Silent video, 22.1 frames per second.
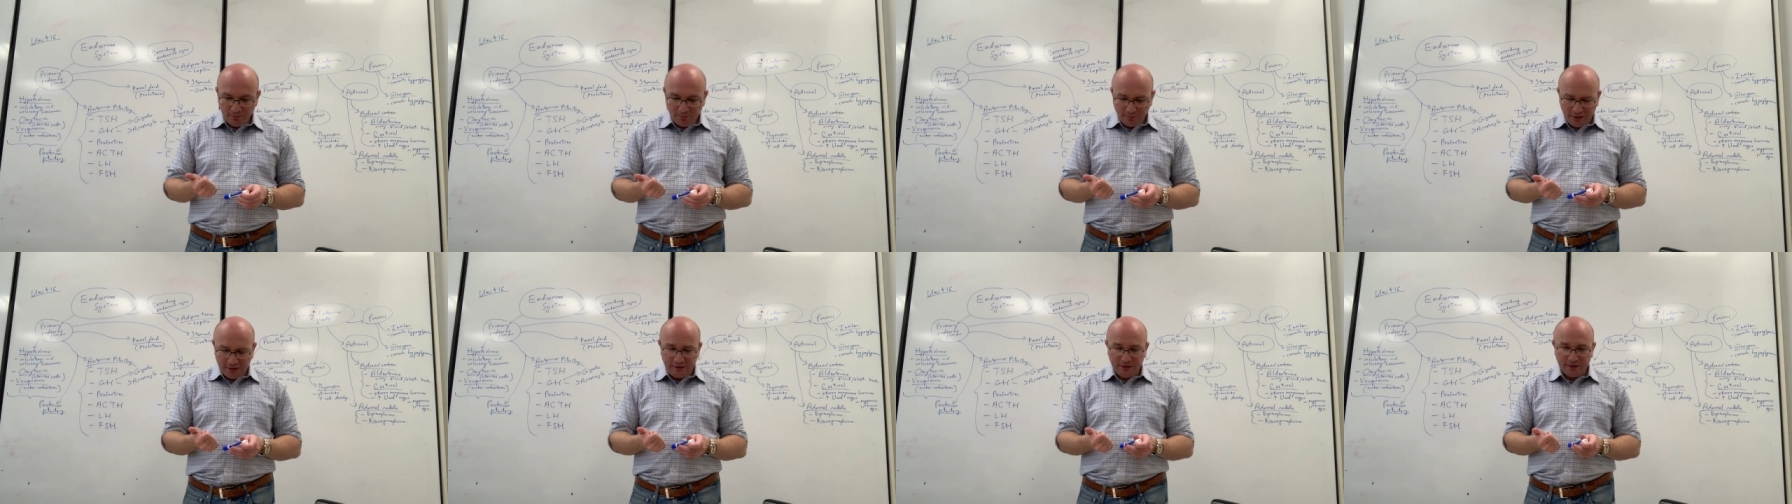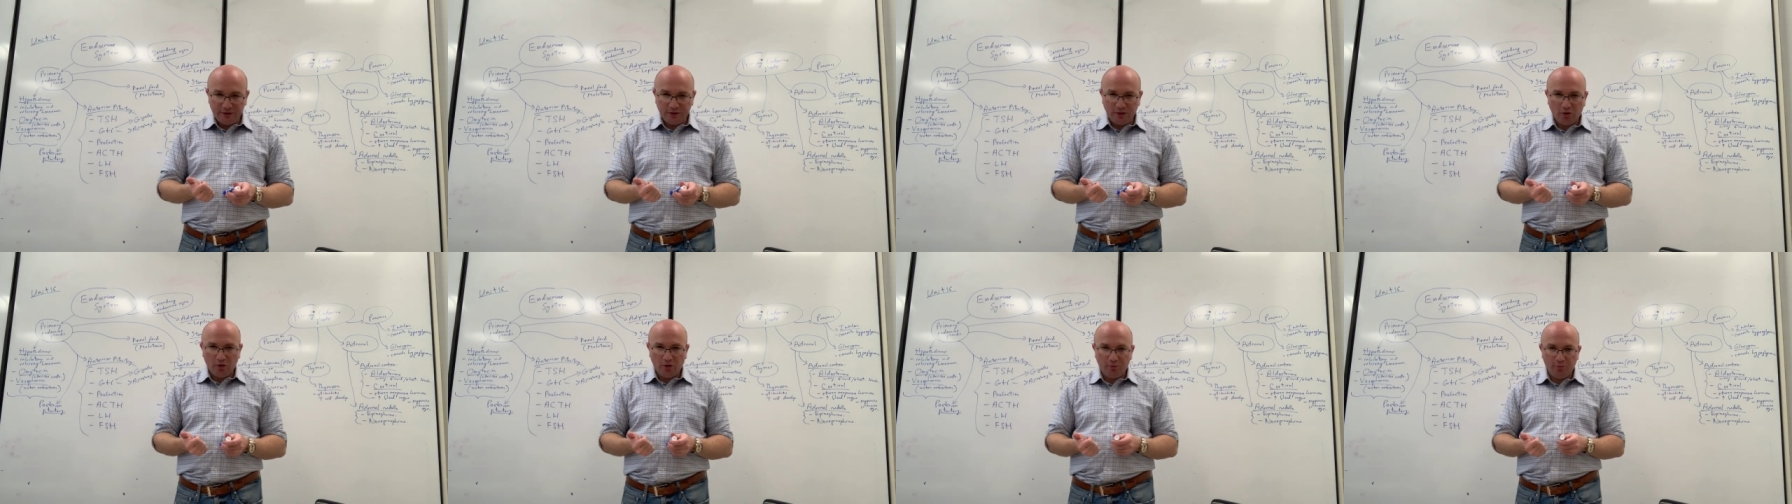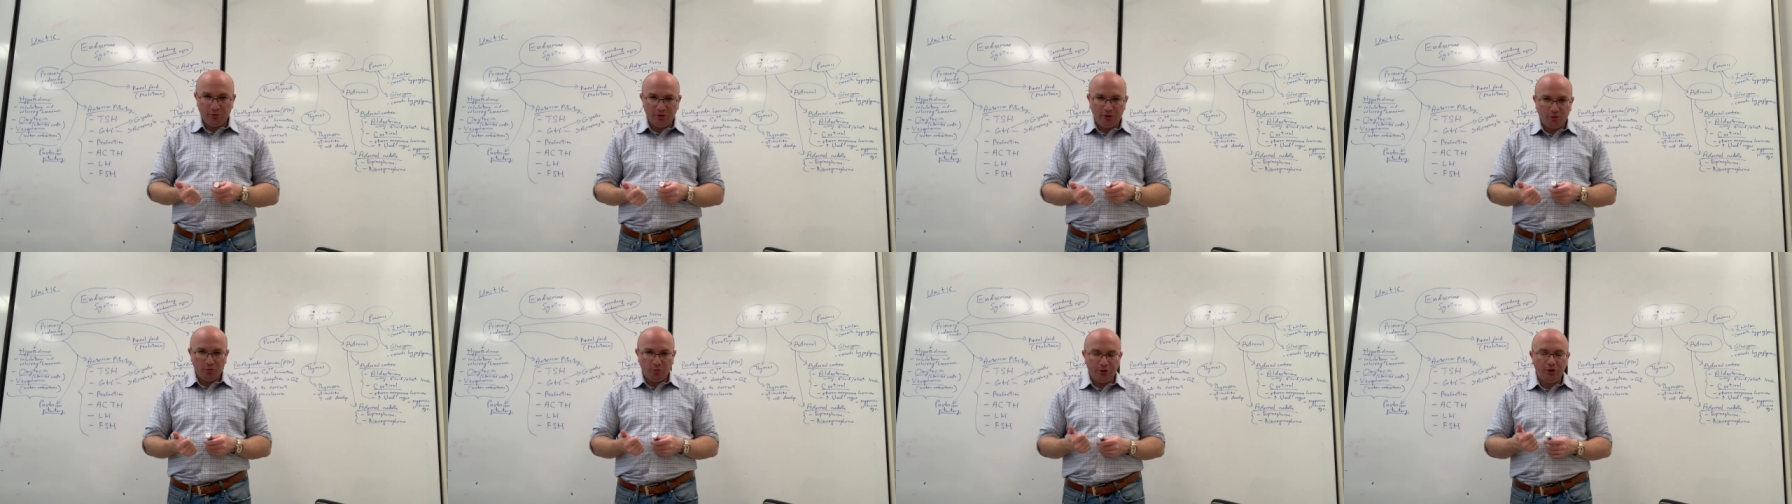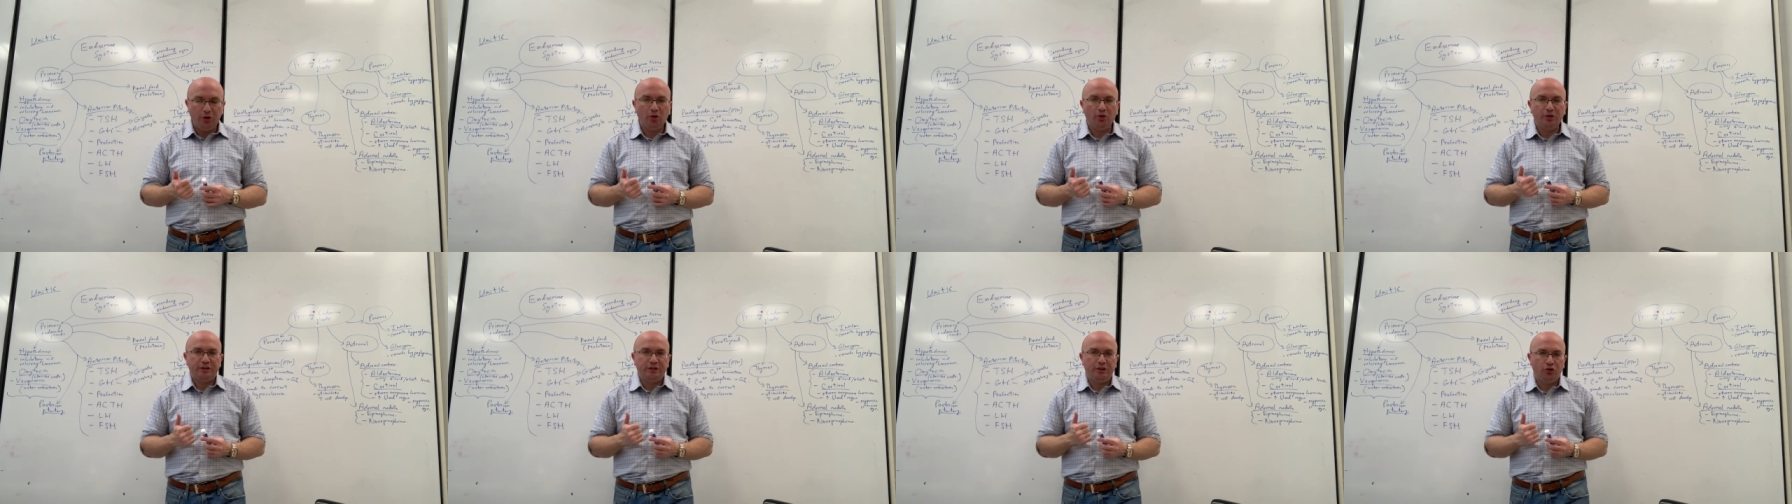This is a hormone that we
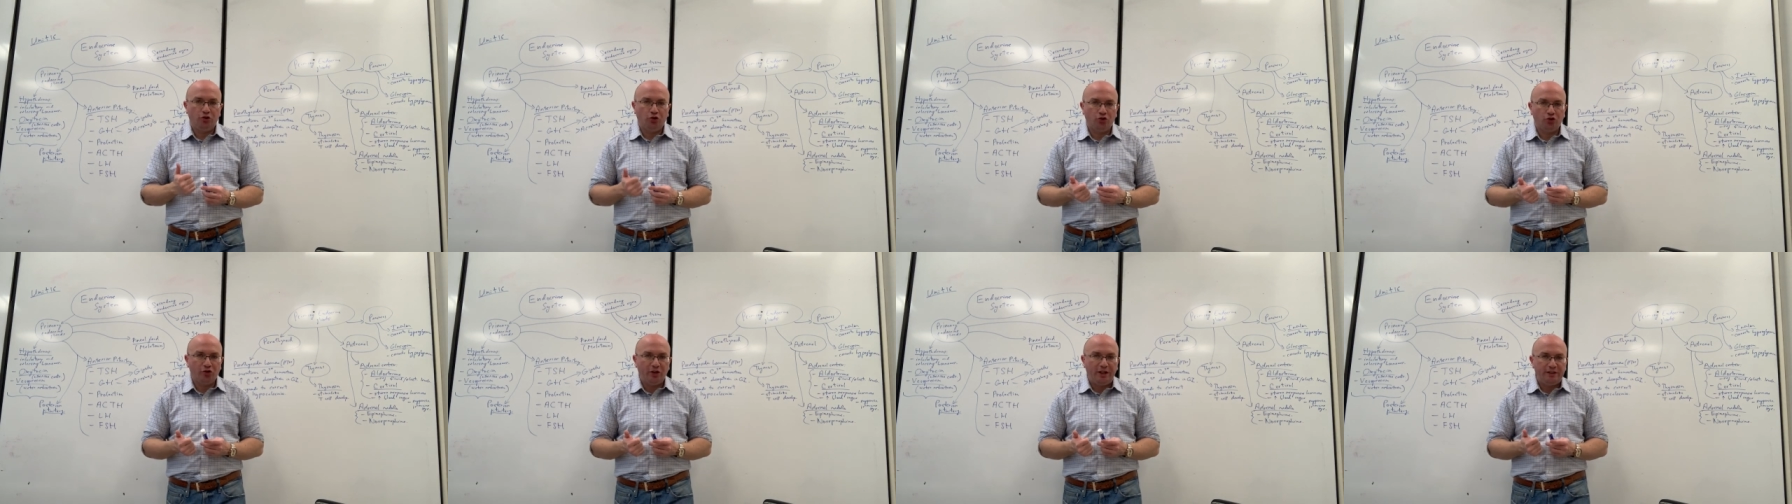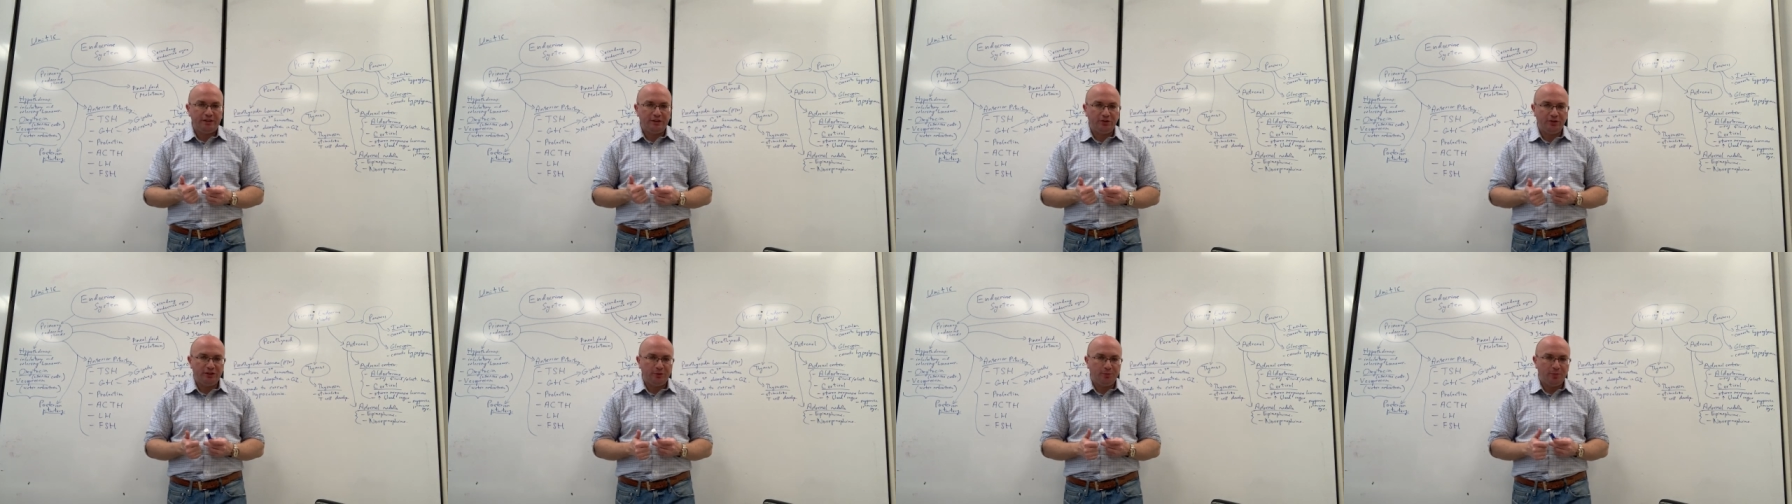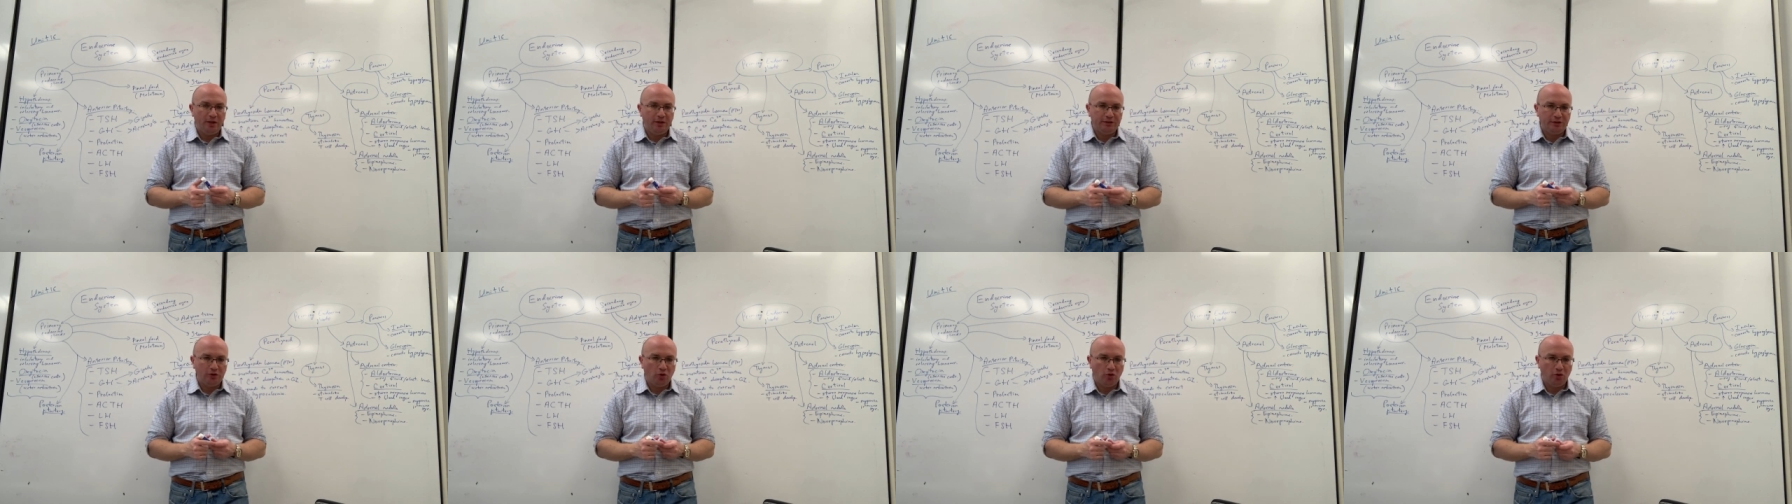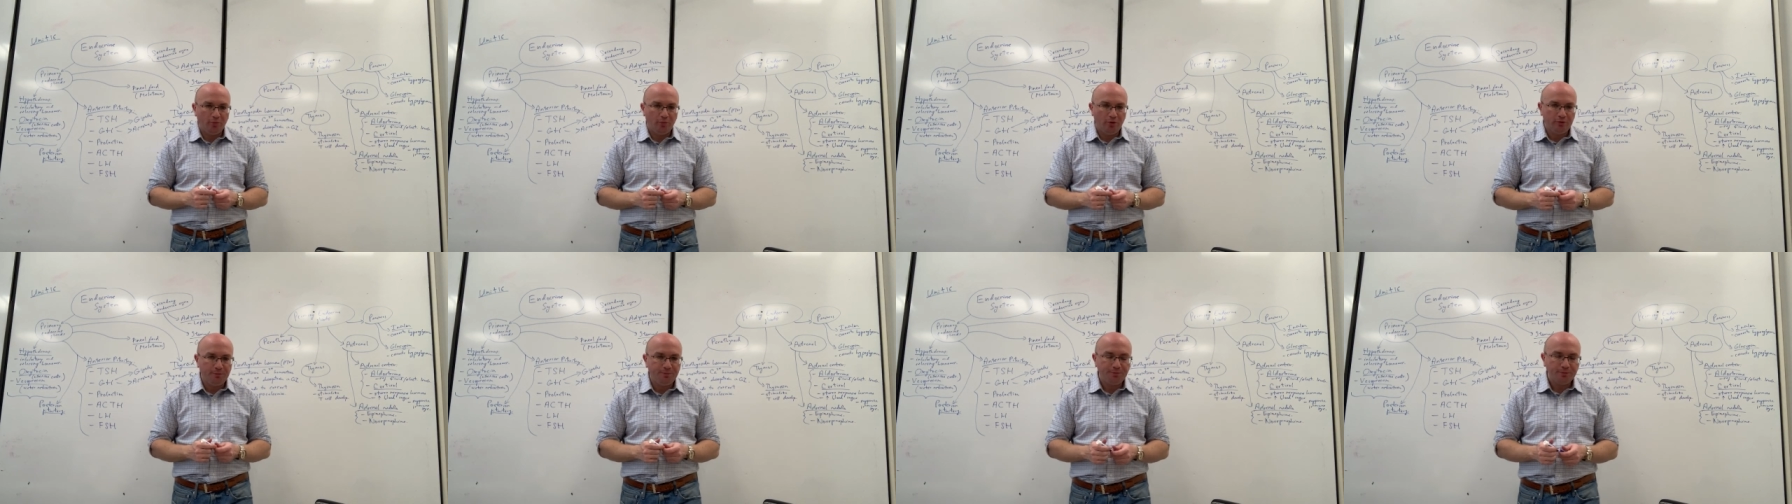know as a stress response
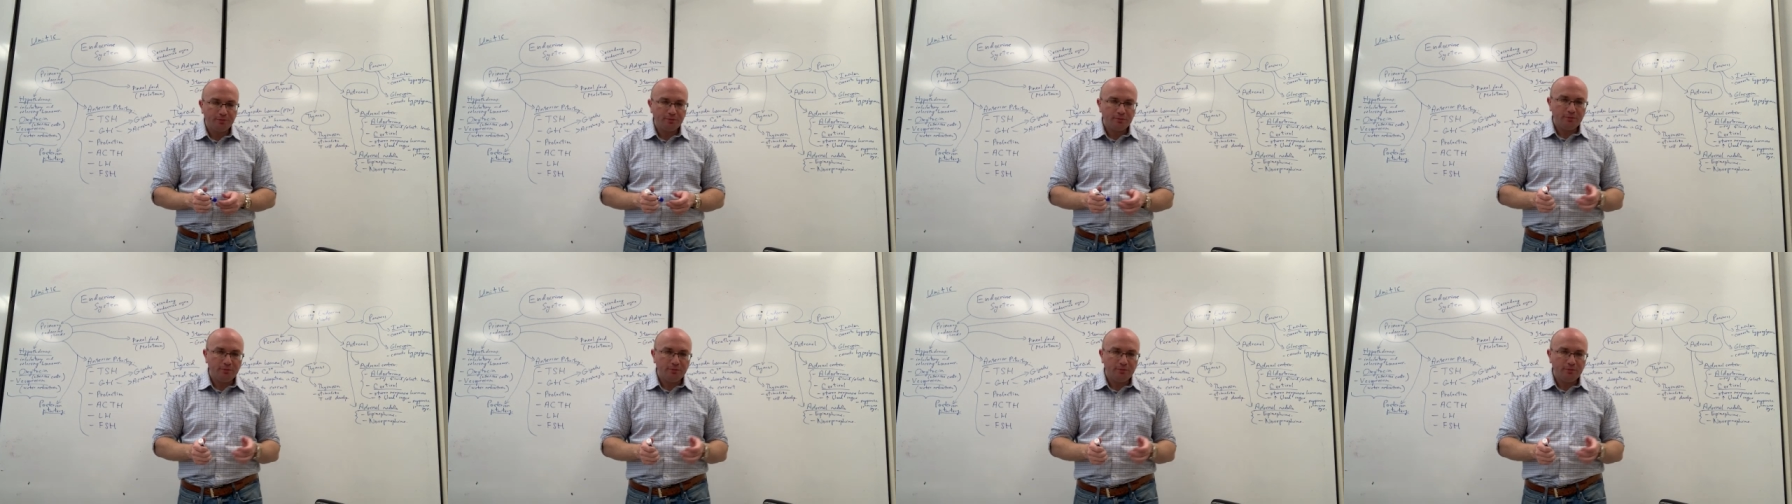hormone.